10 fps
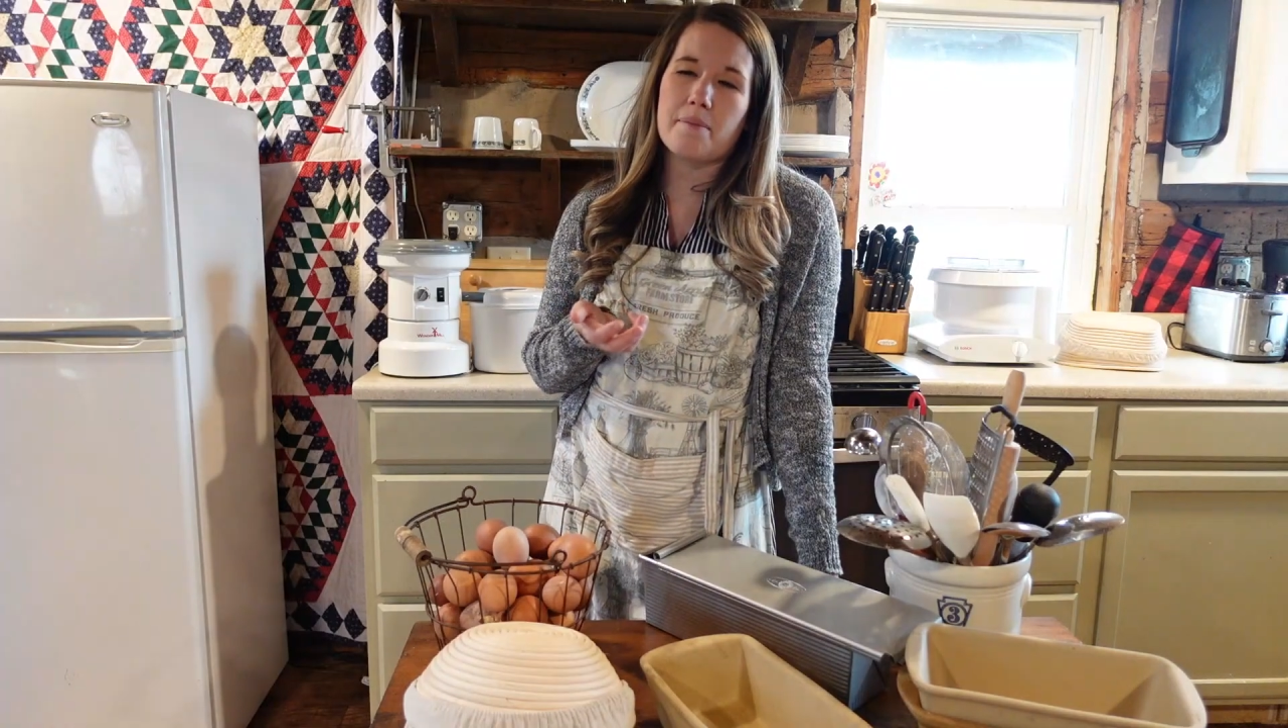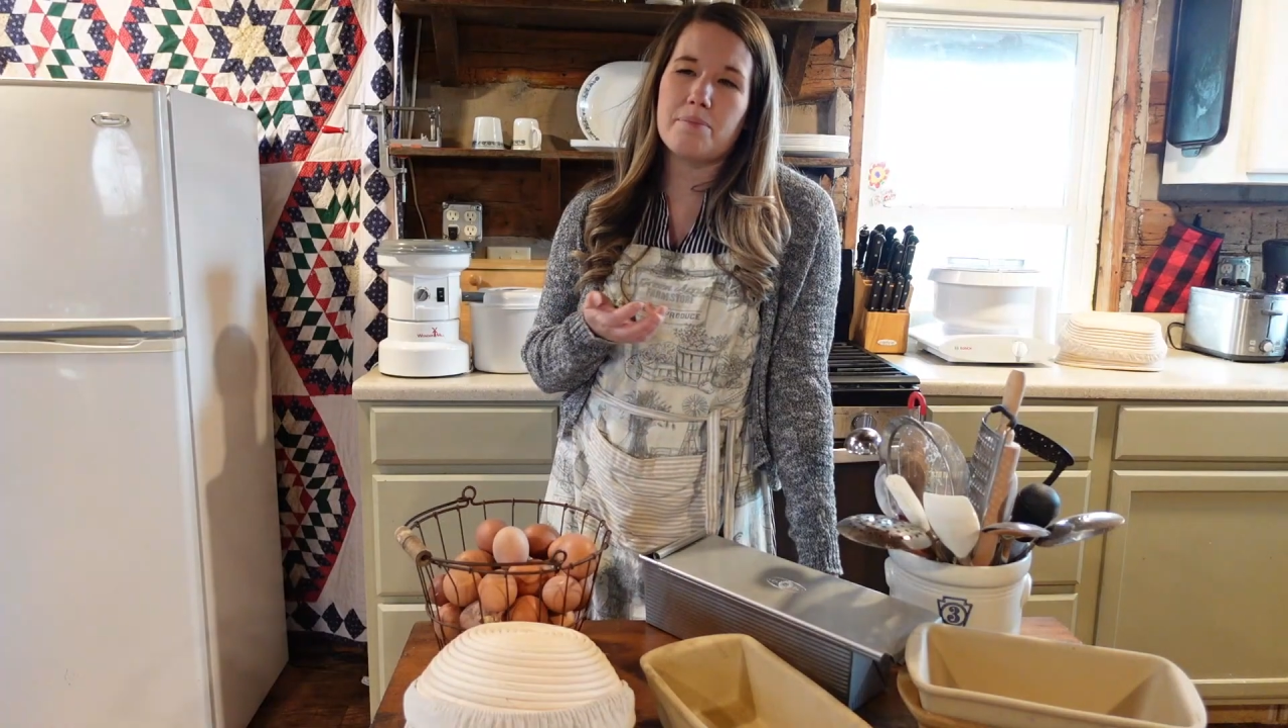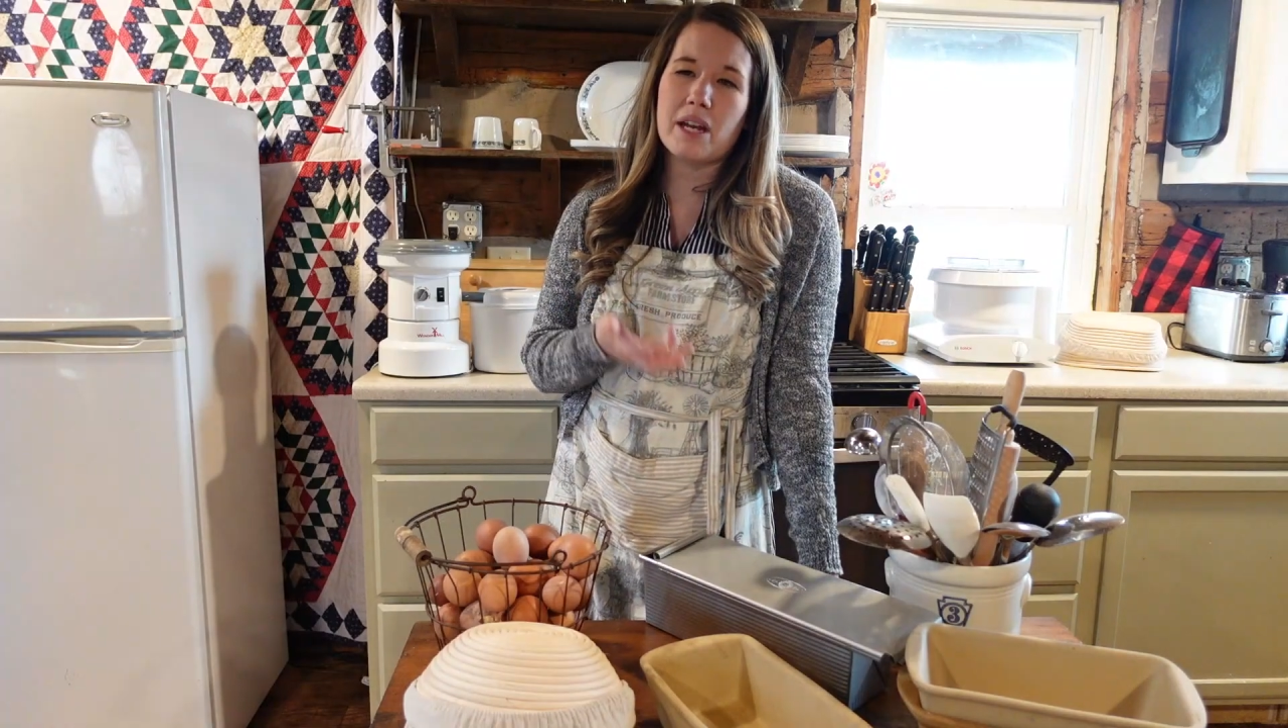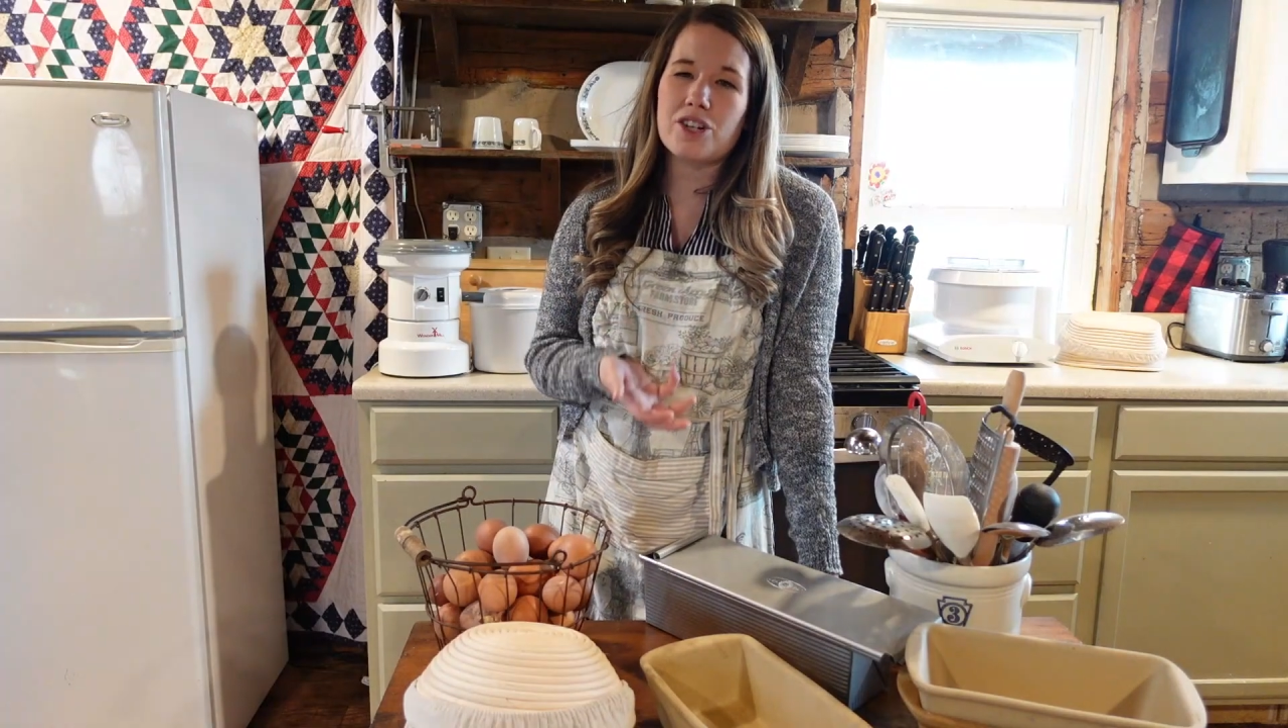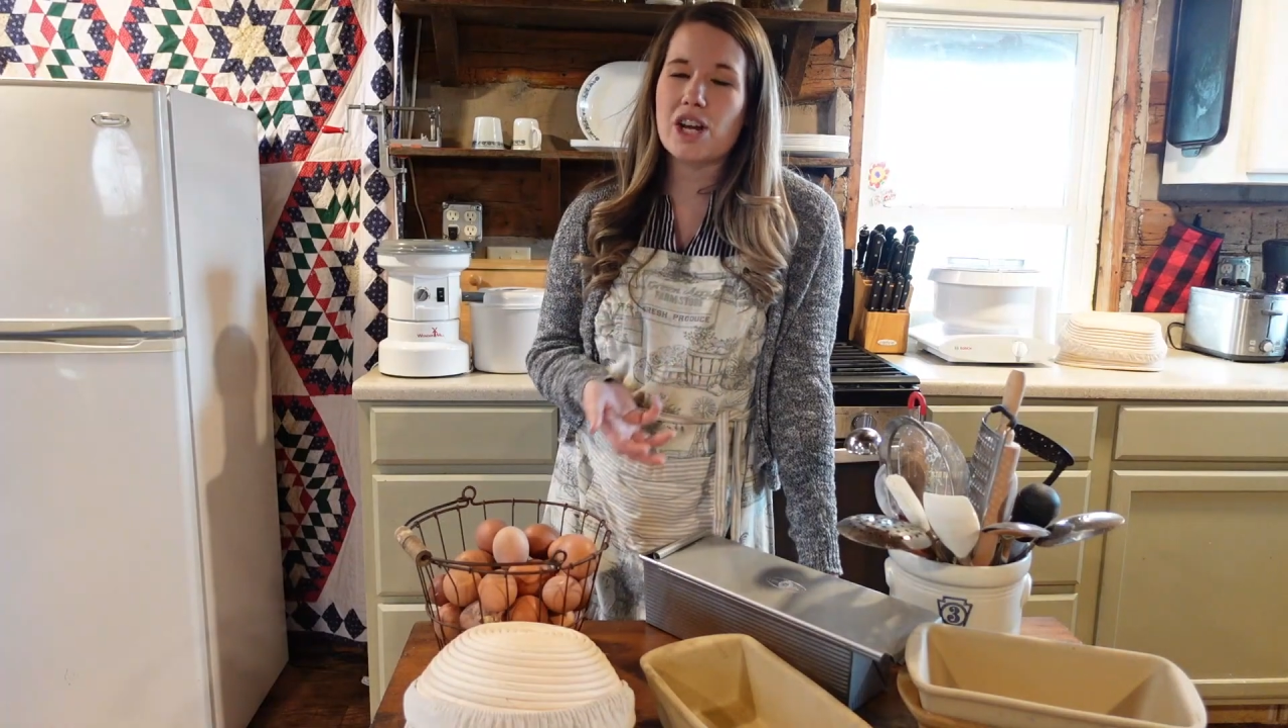
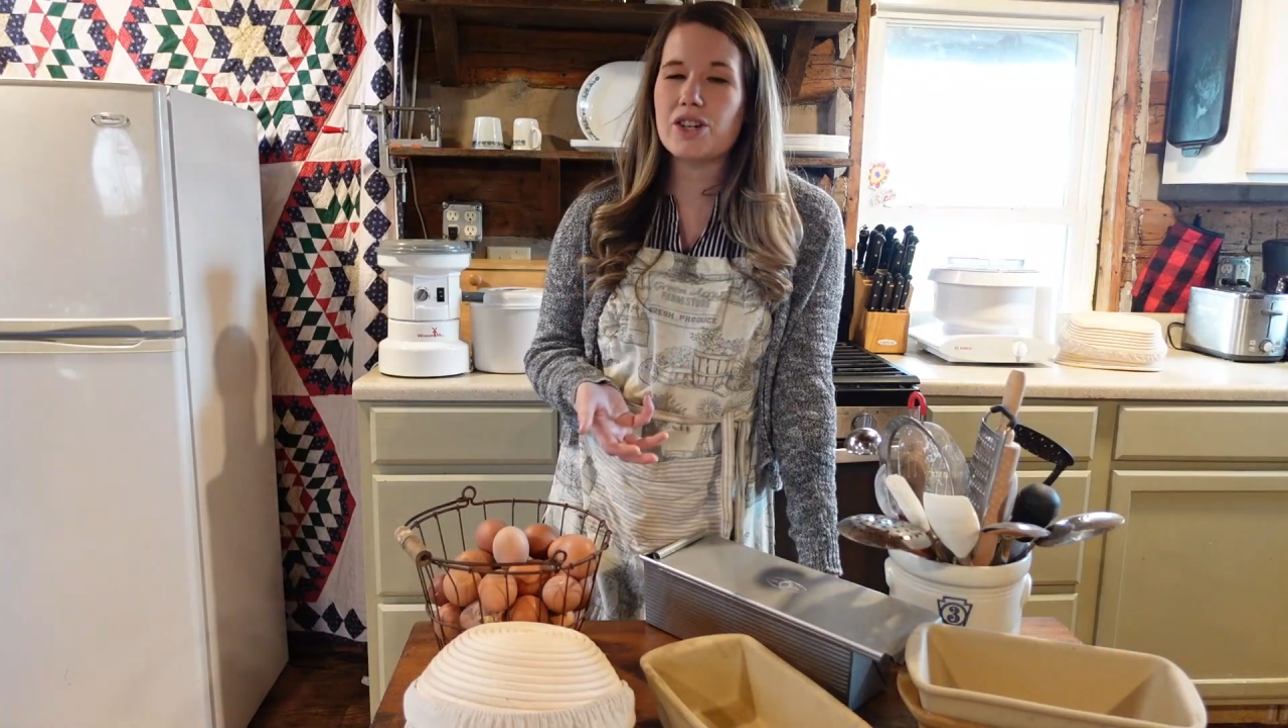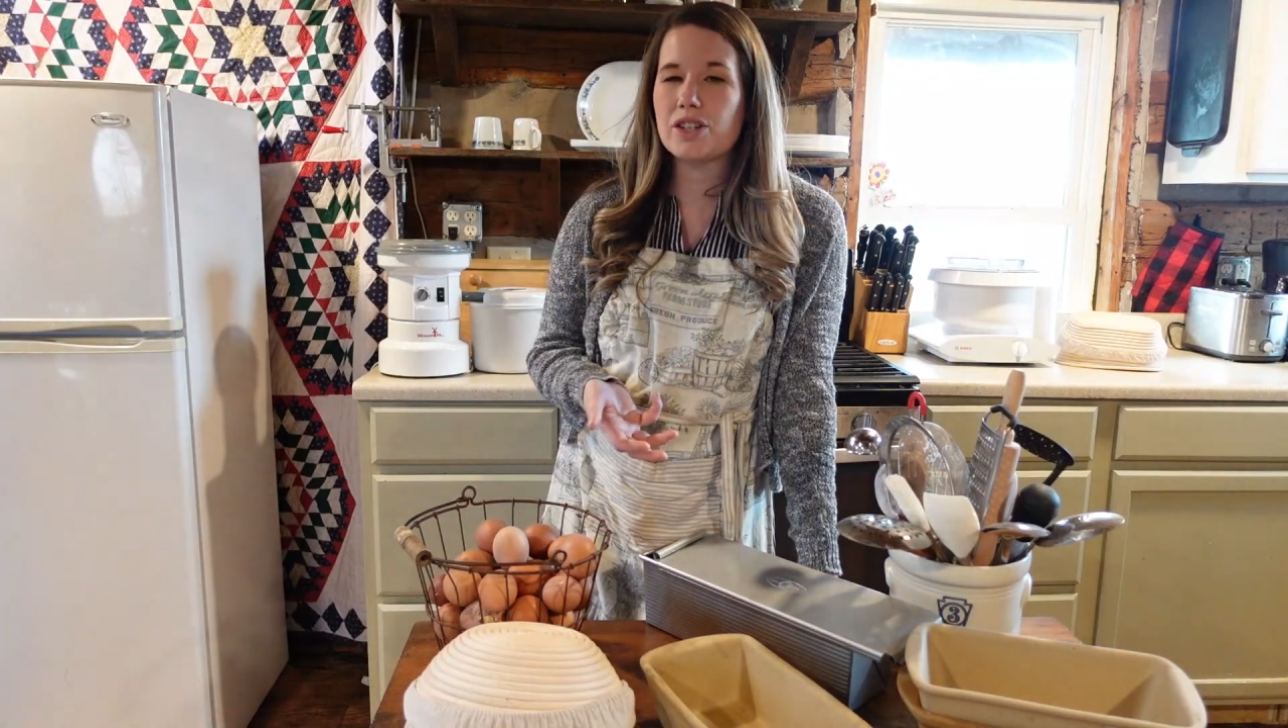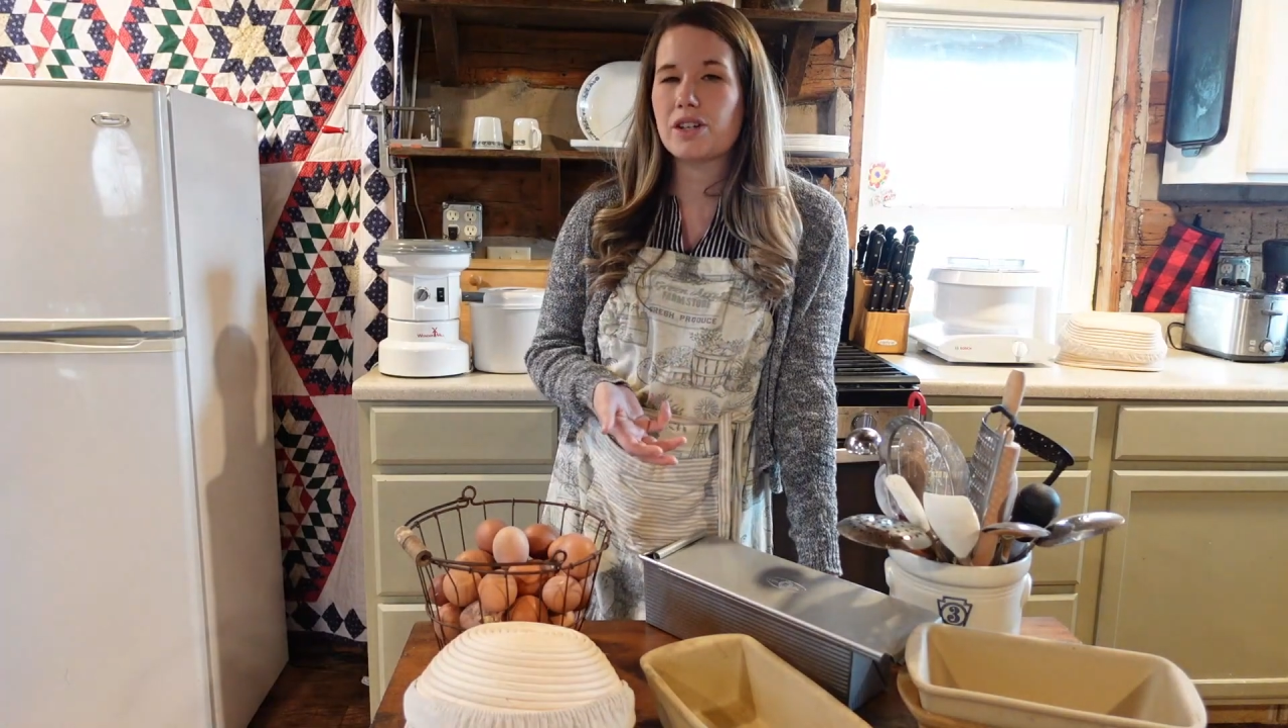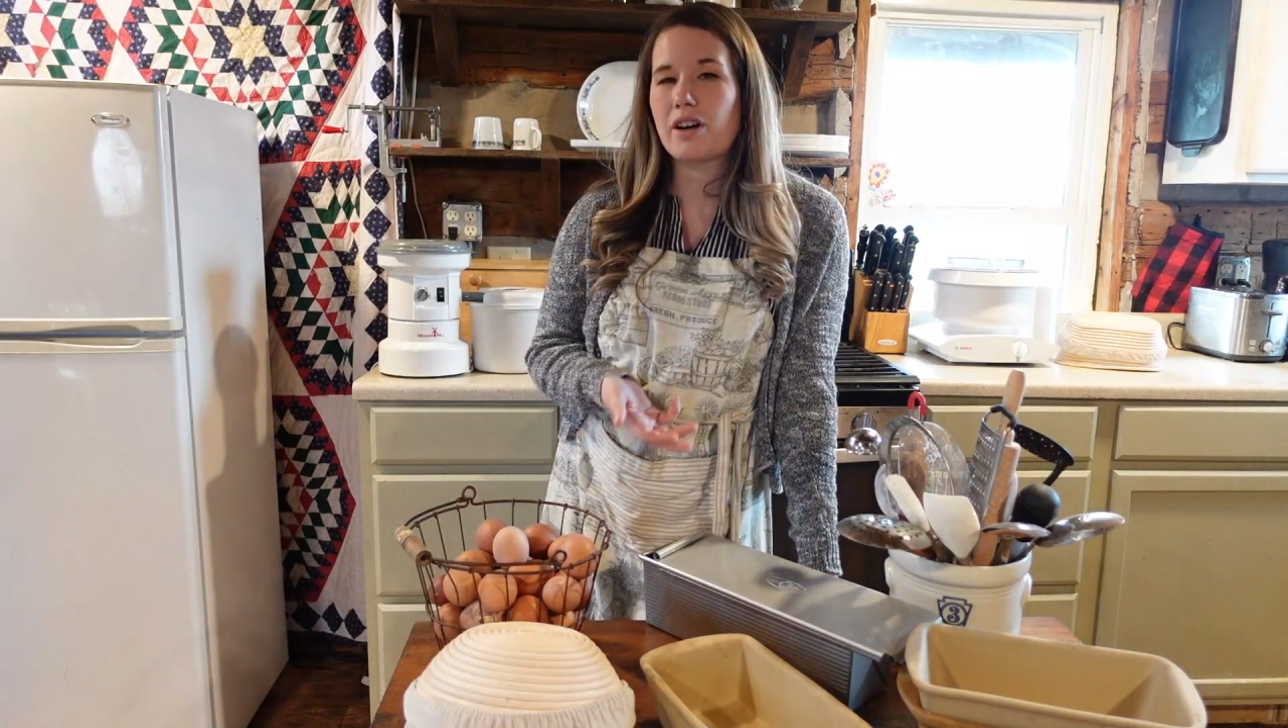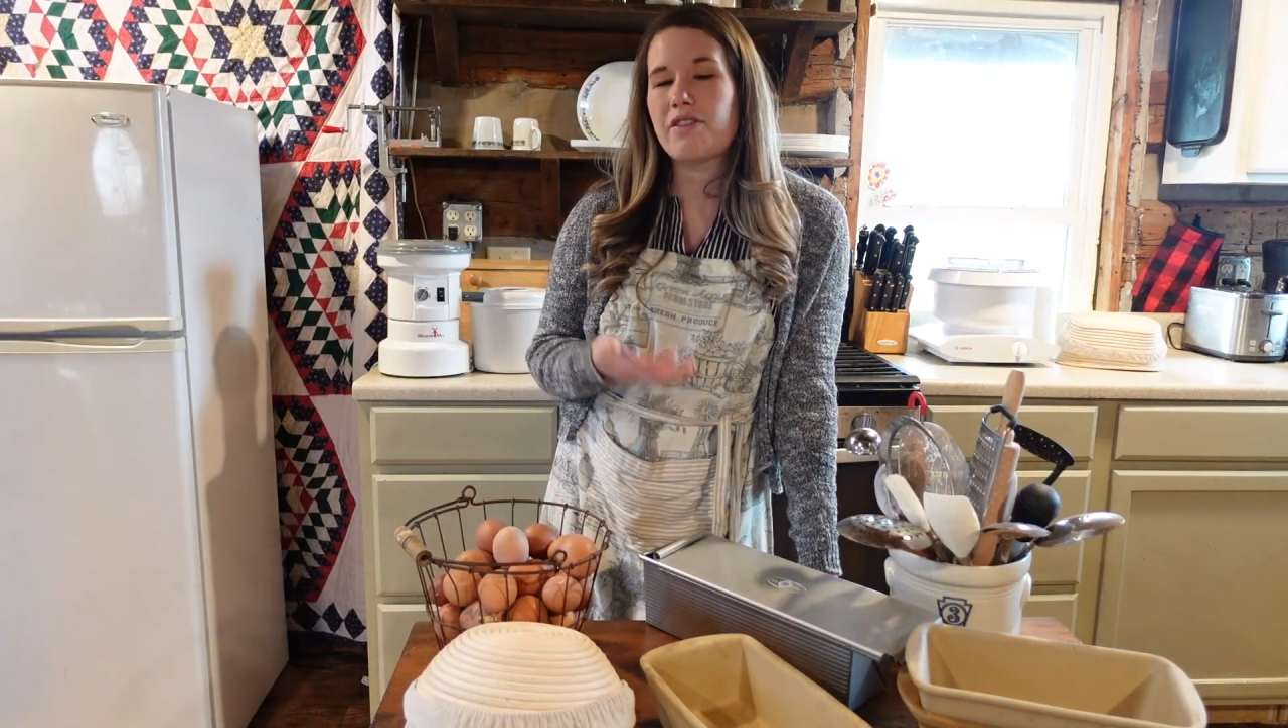big changes in our